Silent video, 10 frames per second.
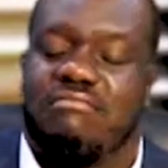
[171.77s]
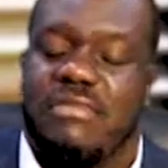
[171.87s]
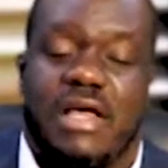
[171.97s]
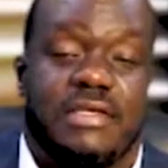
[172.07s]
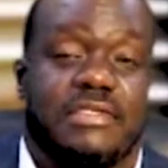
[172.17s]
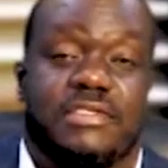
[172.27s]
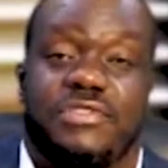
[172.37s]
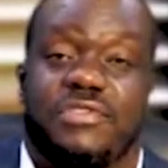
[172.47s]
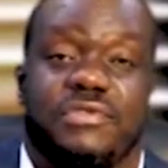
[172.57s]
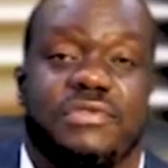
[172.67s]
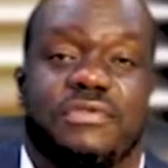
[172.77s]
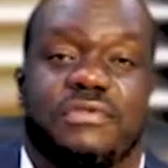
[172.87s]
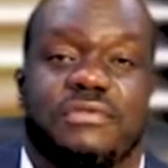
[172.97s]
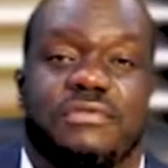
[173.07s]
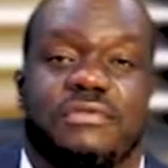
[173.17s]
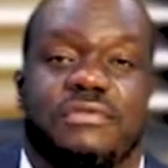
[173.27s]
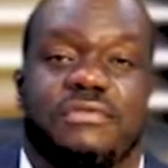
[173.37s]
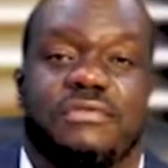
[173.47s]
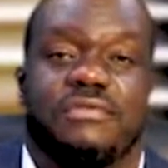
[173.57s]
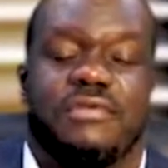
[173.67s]
That's the truth.
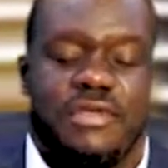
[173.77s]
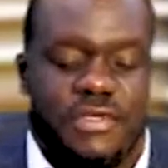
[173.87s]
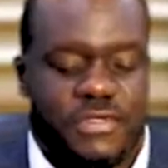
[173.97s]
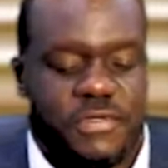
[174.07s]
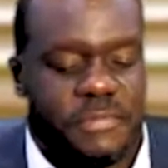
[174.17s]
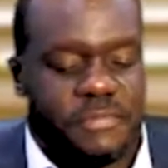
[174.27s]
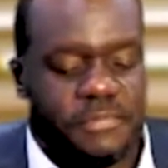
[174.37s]
So